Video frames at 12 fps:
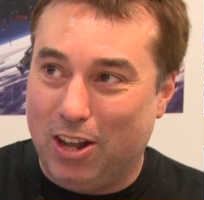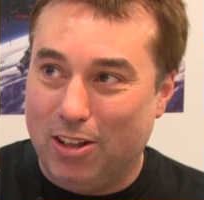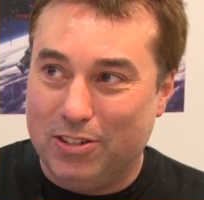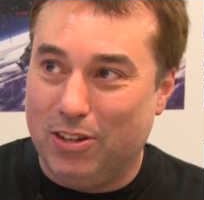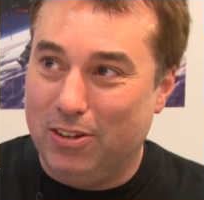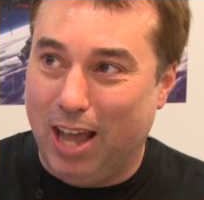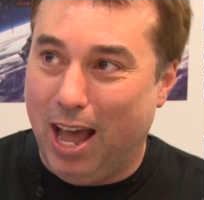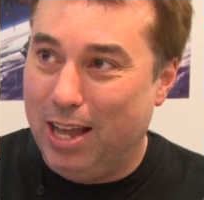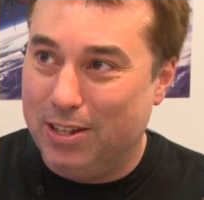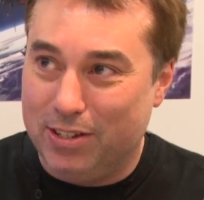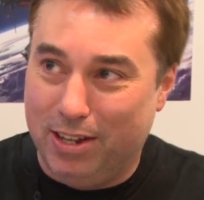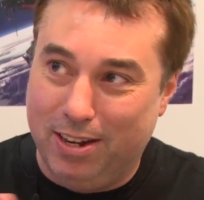console
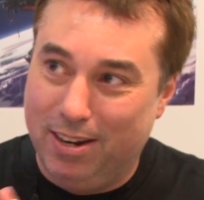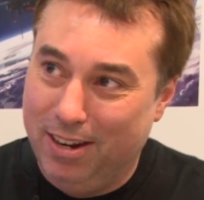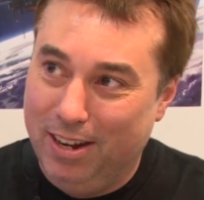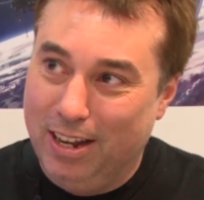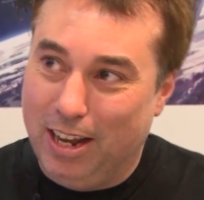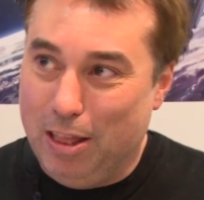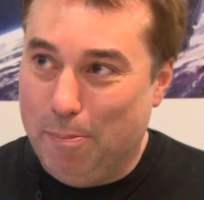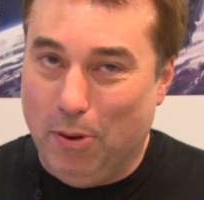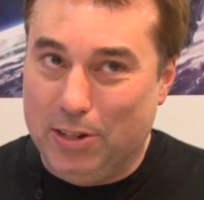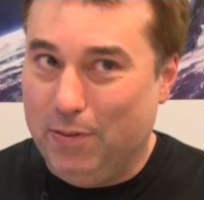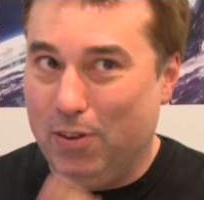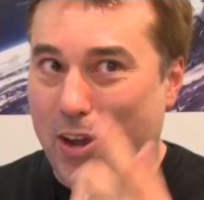guys are in the
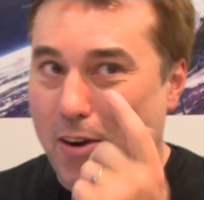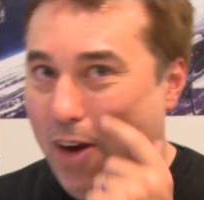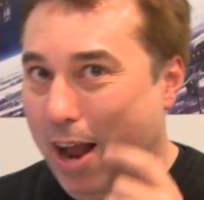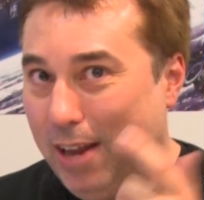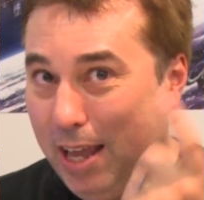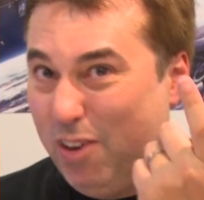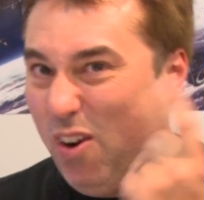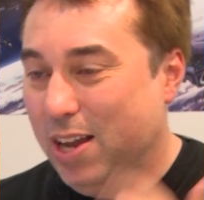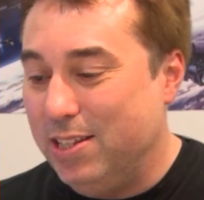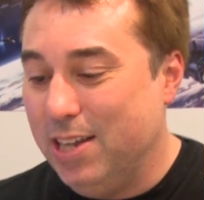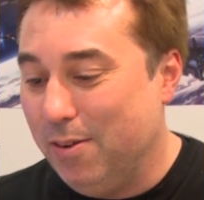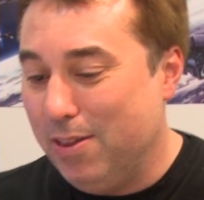ports. If you go around like
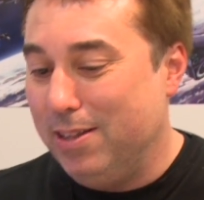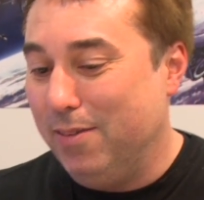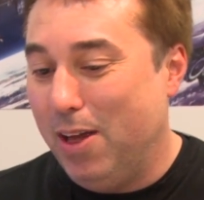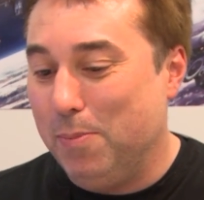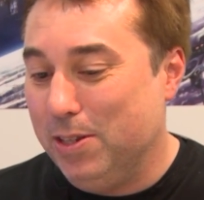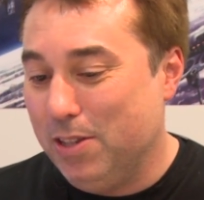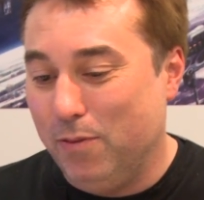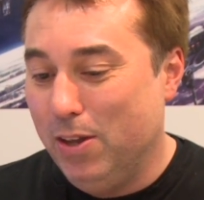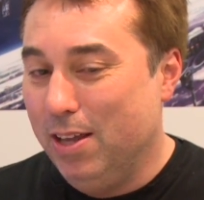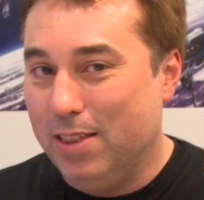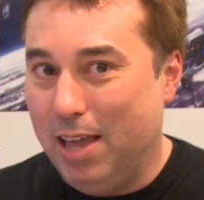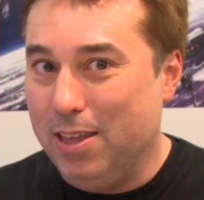Crytek where they're developing stuff,
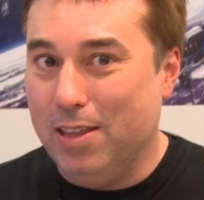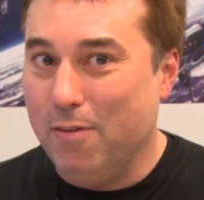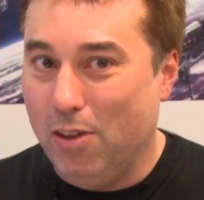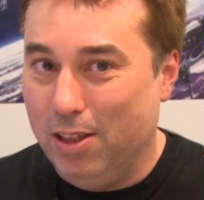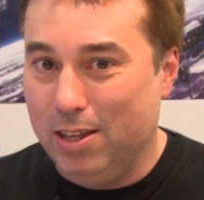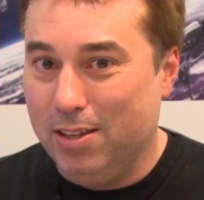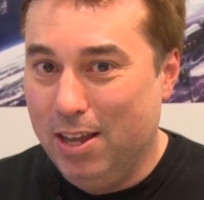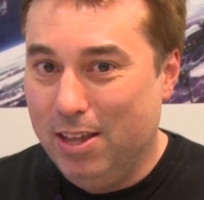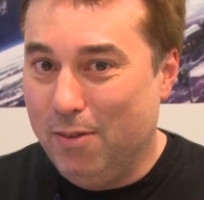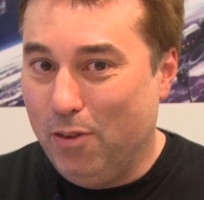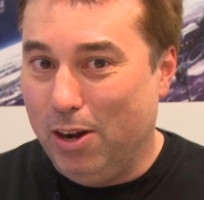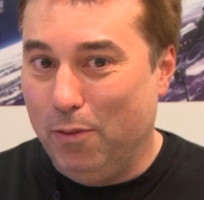I think
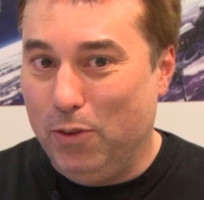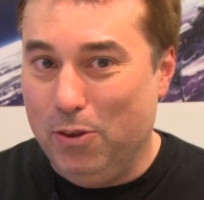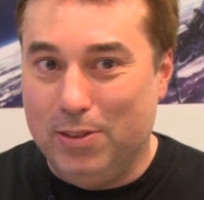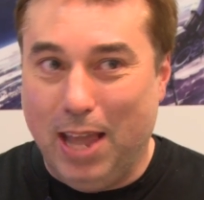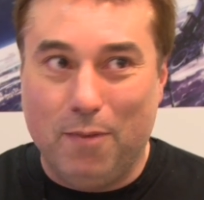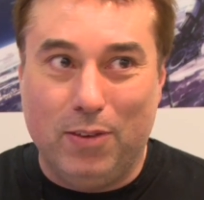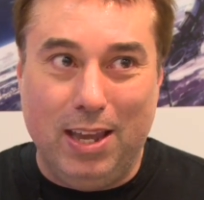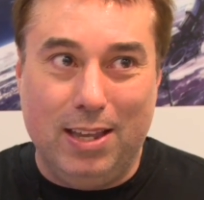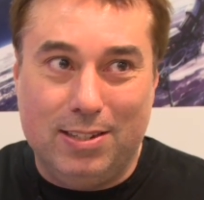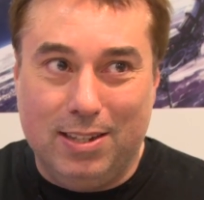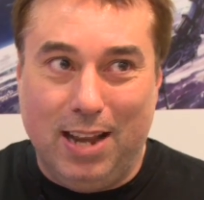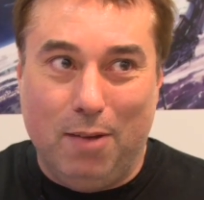they've got a few dev
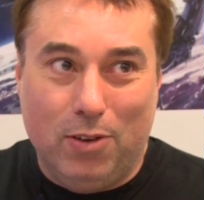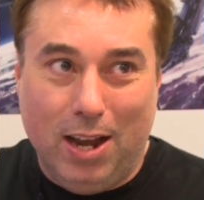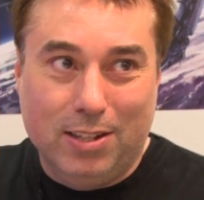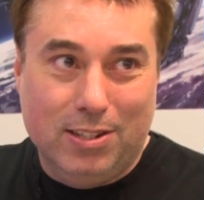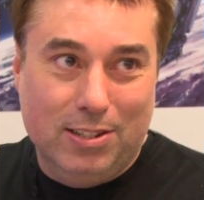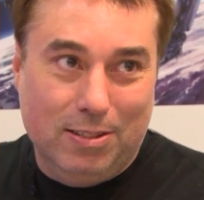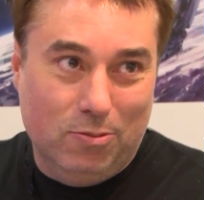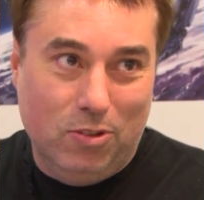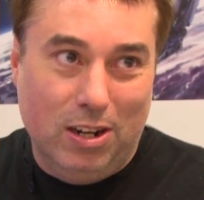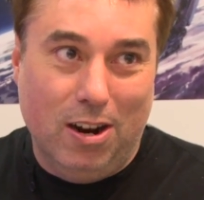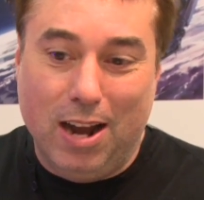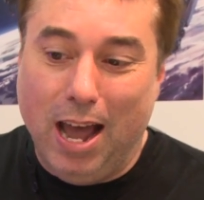kits, and everyone else is
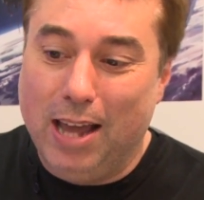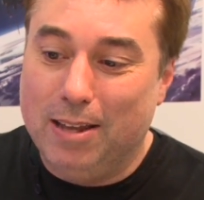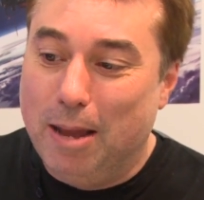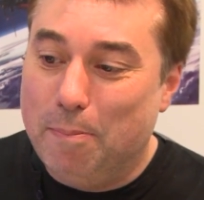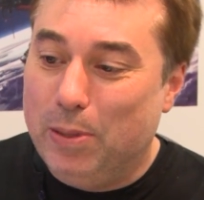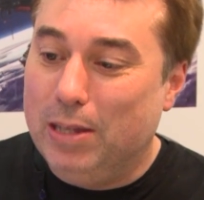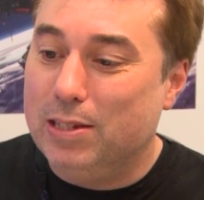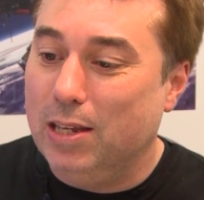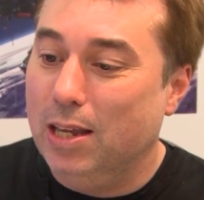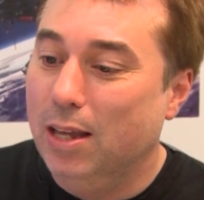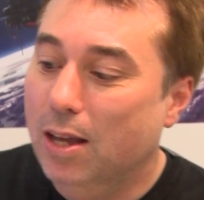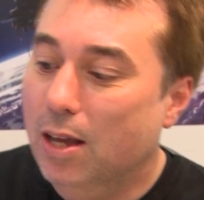running on a high-end
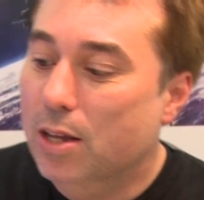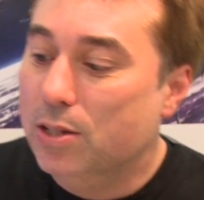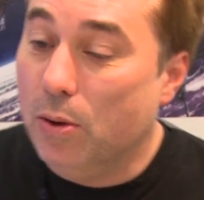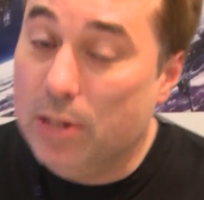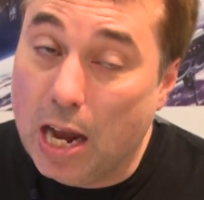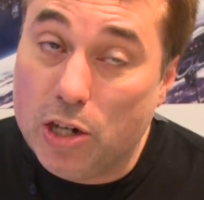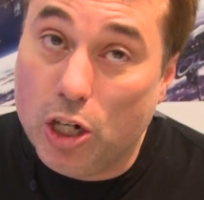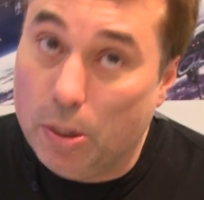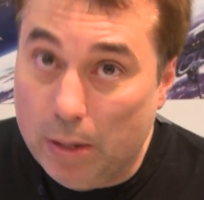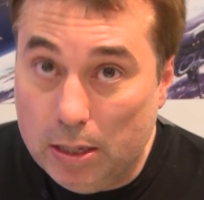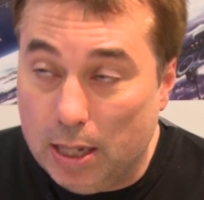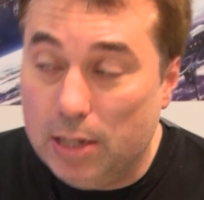PC. So it's actually going
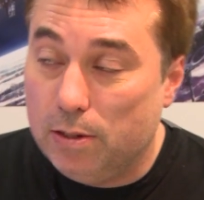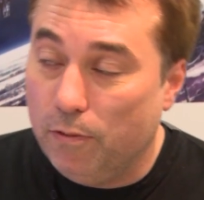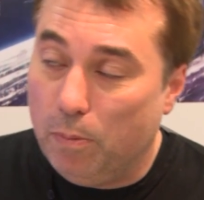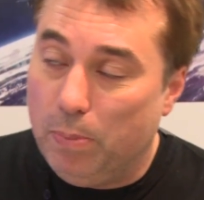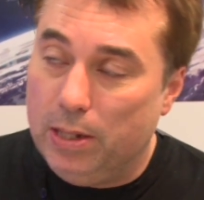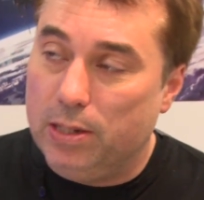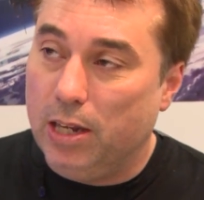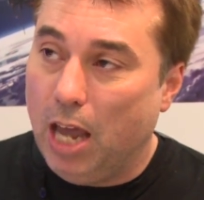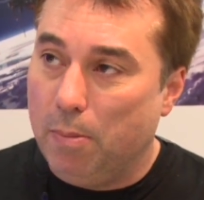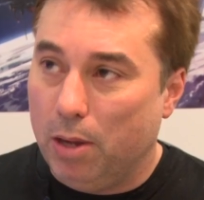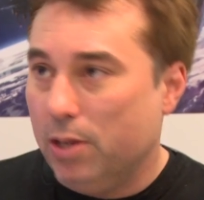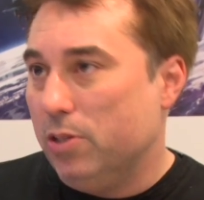to be decent for PC
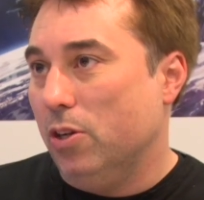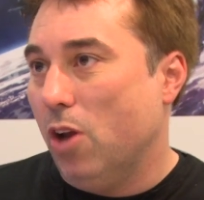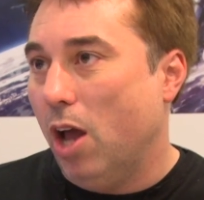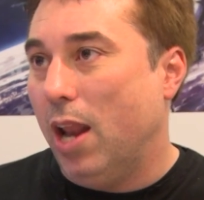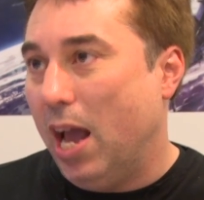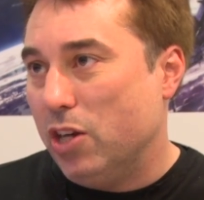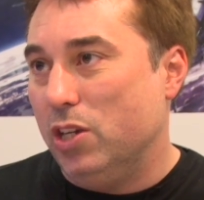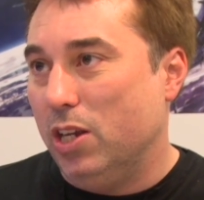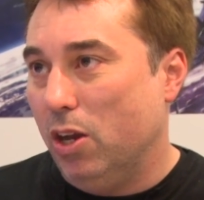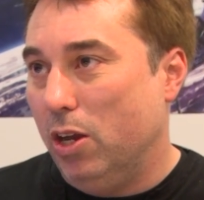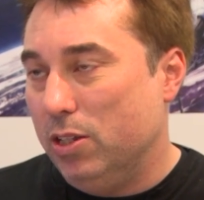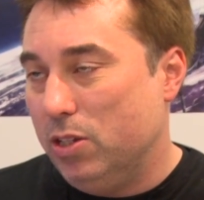gaming, because you're not actually
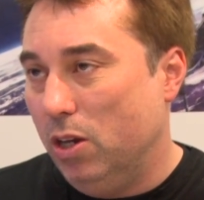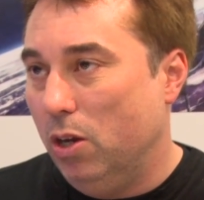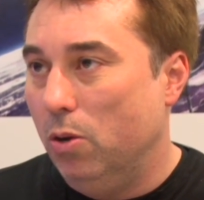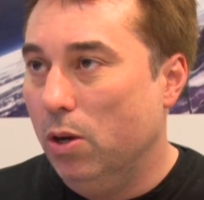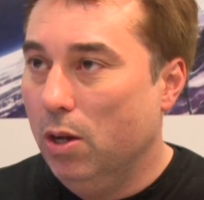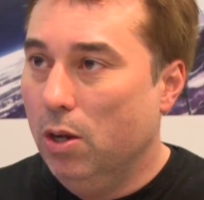going to